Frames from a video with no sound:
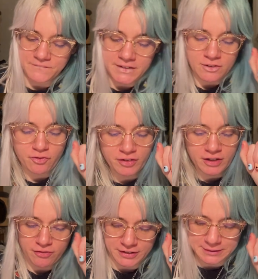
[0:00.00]
Fun, fun,
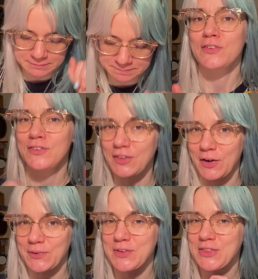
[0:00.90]
fun. So,
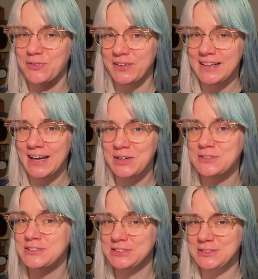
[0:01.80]
3 down,
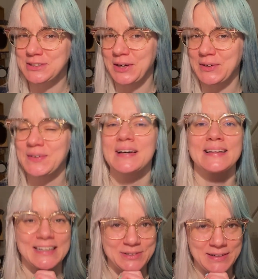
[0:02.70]
2 to go.
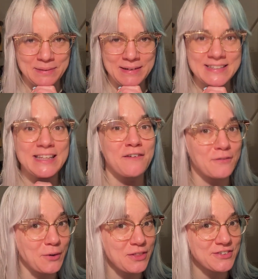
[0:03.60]
Let's randomize the
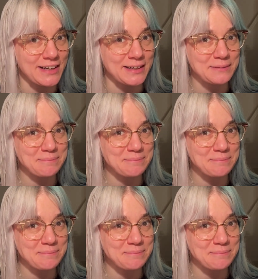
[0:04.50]
4th shade.